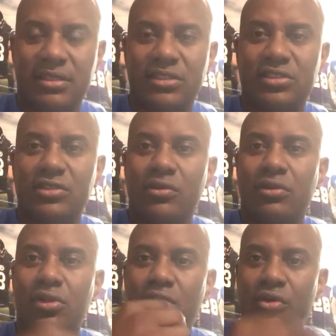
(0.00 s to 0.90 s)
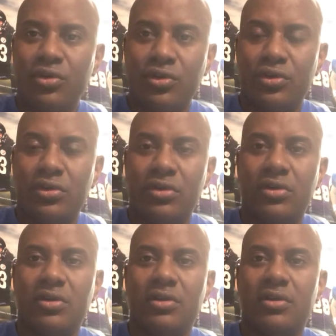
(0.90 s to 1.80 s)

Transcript: It's no longer,